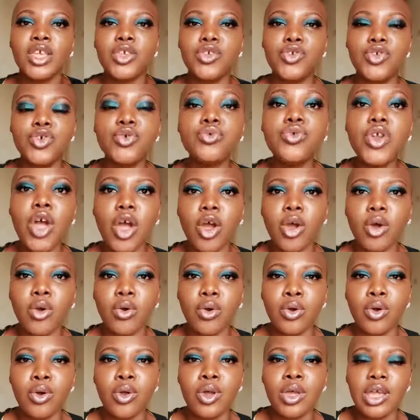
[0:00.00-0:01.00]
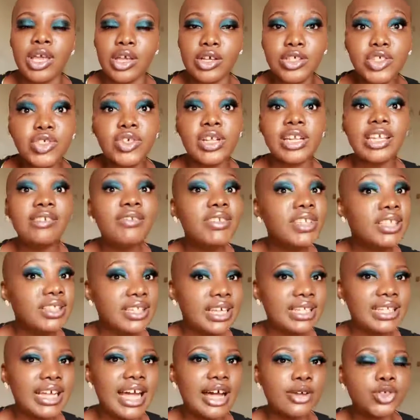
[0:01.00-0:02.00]
You know, because you're living in
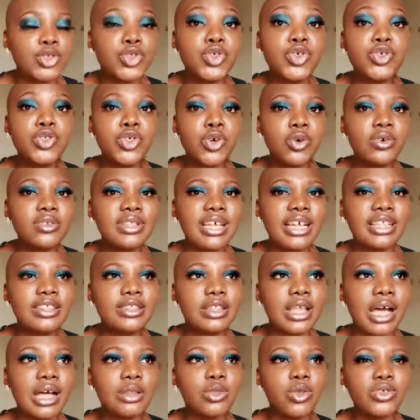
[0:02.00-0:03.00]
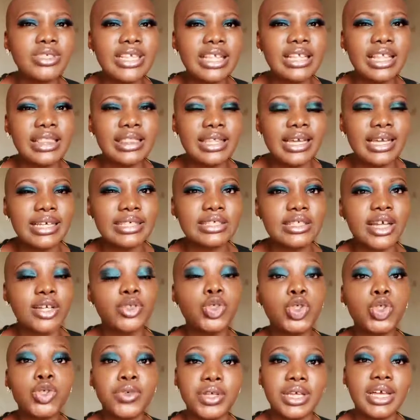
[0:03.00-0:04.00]
that house, you know that those are the things
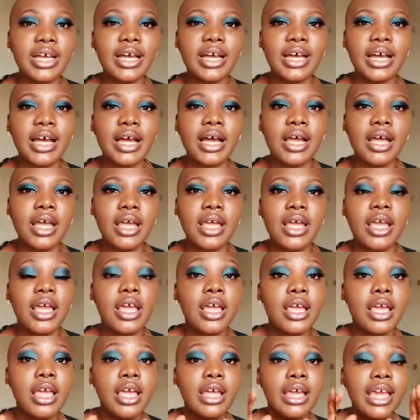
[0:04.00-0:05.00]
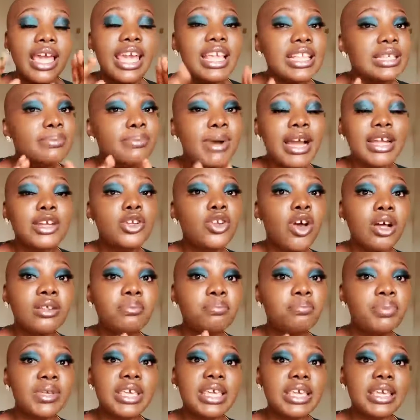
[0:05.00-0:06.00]
that trigger her. It might
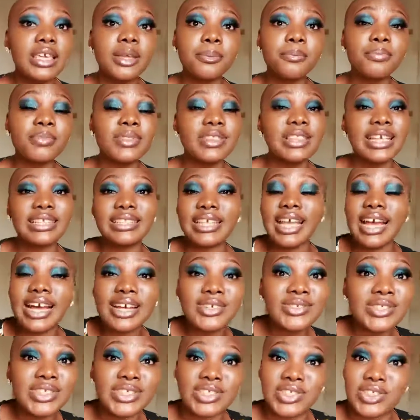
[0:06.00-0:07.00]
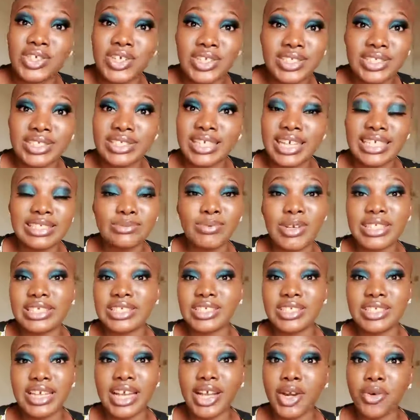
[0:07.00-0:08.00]
not be that the house is dirty, that's why
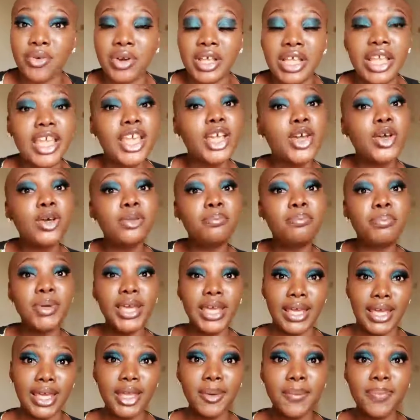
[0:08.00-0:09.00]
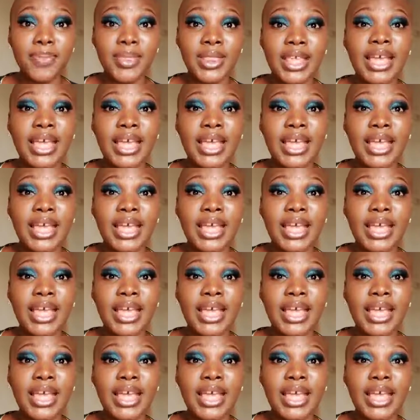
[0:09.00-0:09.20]
she's angry. It could be